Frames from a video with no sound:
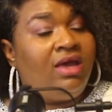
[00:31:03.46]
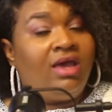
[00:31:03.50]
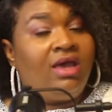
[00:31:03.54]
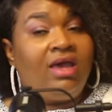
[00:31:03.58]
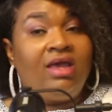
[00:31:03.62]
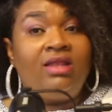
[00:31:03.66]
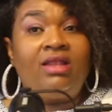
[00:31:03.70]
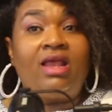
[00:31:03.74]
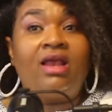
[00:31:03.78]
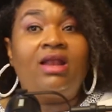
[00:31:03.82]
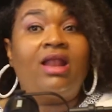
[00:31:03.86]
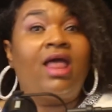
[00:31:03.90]

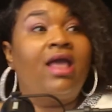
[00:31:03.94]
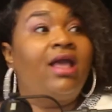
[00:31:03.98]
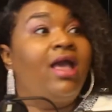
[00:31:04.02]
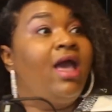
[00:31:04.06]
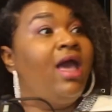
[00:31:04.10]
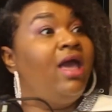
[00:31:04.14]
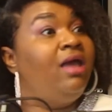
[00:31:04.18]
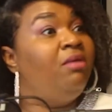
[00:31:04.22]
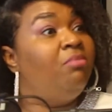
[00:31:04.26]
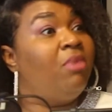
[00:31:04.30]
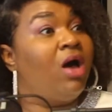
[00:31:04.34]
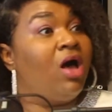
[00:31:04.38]
and they like,
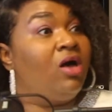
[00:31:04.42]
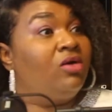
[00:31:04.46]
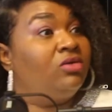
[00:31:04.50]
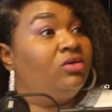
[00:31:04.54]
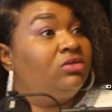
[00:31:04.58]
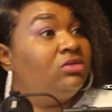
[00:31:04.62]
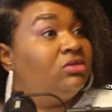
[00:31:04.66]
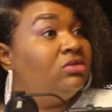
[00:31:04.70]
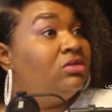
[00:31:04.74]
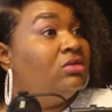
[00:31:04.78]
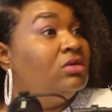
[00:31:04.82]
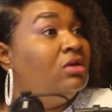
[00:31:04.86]
hey
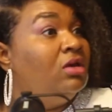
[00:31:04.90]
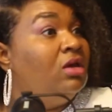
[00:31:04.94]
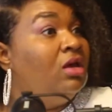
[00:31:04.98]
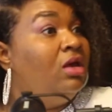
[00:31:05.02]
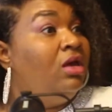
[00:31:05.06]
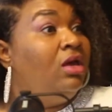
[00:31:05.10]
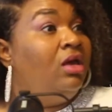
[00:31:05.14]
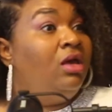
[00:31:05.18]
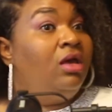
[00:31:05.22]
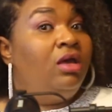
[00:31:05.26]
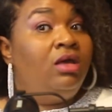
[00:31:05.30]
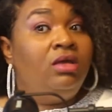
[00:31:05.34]
boss,
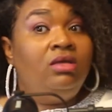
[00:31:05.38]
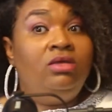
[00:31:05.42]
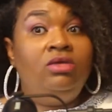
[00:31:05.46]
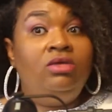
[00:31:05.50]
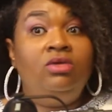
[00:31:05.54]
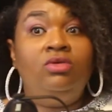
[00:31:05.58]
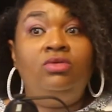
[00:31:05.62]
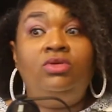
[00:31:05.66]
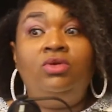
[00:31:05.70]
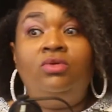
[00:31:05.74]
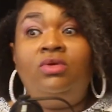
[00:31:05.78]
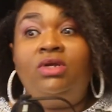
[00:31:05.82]

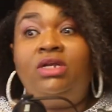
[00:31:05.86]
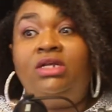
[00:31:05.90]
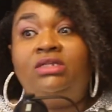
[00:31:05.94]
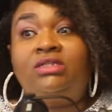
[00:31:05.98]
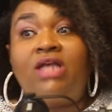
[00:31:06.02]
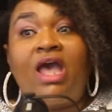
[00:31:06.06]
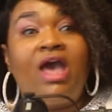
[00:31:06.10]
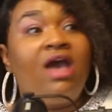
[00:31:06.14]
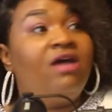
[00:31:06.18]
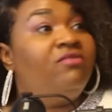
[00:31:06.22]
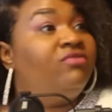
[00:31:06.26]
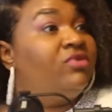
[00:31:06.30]
you doing this
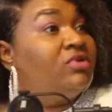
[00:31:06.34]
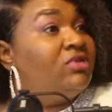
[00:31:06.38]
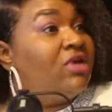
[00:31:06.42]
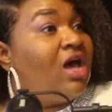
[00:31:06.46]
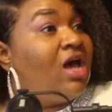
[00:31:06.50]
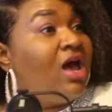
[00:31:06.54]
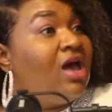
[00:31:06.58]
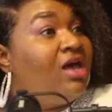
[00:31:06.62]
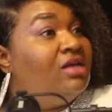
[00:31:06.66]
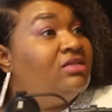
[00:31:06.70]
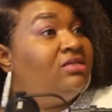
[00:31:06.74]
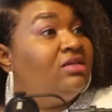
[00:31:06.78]

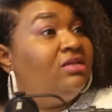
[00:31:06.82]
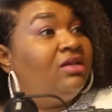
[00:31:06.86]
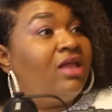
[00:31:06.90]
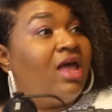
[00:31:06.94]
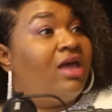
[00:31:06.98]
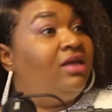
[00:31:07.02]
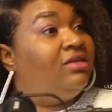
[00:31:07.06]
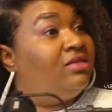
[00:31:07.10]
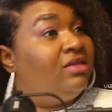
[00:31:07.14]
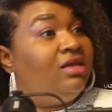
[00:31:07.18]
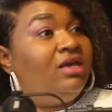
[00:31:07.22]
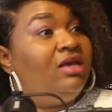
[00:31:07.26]
advertising
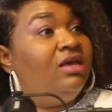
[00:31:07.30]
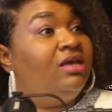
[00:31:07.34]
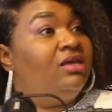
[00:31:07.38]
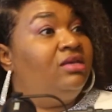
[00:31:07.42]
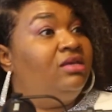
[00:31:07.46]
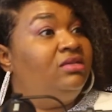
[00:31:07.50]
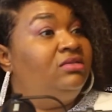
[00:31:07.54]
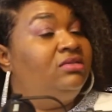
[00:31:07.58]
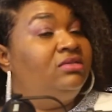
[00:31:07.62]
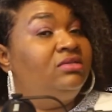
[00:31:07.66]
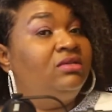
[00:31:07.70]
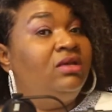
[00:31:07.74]
like
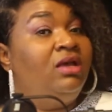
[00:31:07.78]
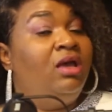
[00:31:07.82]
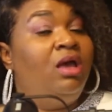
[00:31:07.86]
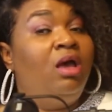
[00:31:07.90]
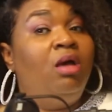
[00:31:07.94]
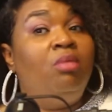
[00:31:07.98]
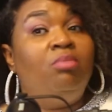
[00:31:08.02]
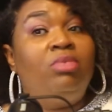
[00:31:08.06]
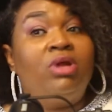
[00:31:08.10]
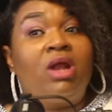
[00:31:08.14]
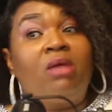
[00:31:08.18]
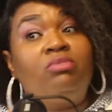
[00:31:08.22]
this,
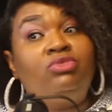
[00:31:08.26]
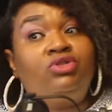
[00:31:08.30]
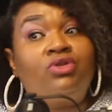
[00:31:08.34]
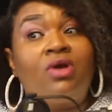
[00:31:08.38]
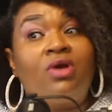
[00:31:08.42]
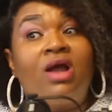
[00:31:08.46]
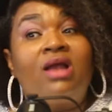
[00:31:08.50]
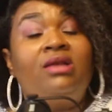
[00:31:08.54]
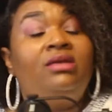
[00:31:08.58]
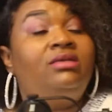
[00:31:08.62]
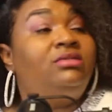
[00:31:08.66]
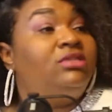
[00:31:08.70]
but I'm
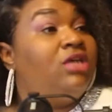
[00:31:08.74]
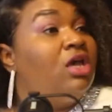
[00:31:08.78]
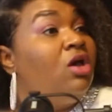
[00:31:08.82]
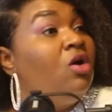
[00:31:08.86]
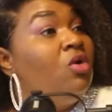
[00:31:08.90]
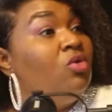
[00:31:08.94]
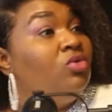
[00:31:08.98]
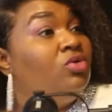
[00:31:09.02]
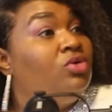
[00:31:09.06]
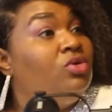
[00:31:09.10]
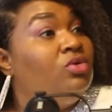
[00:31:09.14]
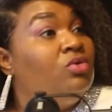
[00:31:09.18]
trying to
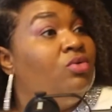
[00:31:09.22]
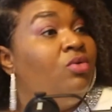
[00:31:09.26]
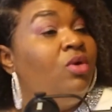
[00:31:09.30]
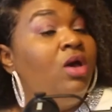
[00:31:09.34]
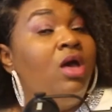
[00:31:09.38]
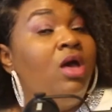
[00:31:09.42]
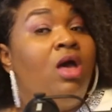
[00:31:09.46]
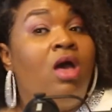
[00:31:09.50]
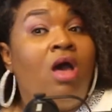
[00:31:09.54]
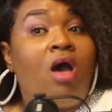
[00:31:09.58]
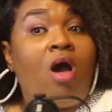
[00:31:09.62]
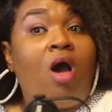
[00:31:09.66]
tell you,
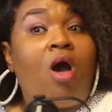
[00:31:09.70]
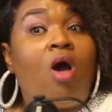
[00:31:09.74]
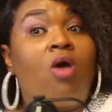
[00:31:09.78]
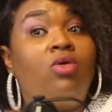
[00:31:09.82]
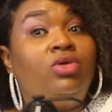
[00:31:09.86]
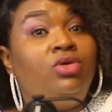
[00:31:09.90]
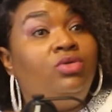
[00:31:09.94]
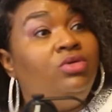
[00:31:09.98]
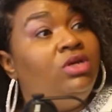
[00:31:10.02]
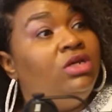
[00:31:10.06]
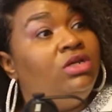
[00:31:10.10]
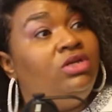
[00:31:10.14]
all
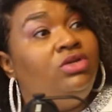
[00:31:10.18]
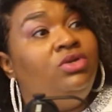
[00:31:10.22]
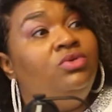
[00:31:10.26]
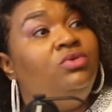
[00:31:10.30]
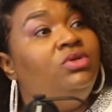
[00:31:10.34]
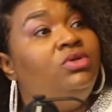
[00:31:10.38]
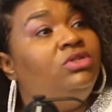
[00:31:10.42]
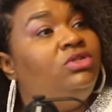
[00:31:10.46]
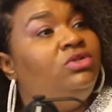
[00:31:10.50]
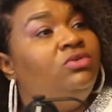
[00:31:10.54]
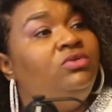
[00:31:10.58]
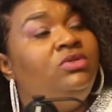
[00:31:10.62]
you need to do
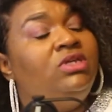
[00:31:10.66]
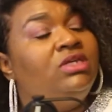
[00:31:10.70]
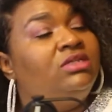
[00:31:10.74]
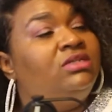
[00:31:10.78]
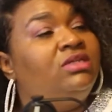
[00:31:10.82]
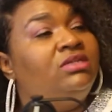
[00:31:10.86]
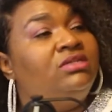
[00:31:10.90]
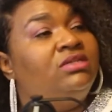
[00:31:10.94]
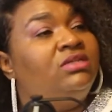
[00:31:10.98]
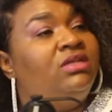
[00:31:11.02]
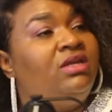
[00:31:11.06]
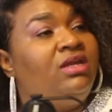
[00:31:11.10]
is do this,
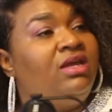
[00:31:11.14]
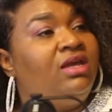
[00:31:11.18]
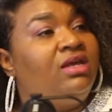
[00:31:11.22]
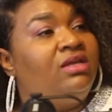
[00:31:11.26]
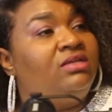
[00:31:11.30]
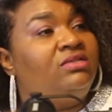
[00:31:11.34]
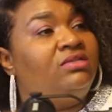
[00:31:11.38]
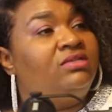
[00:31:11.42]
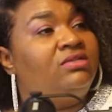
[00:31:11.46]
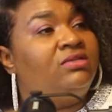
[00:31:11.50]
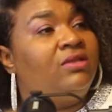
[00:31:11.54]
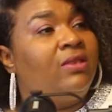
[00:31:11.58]
this, and
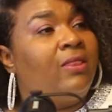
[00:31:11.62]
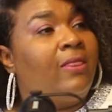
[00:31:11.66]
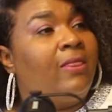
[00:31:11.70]
this.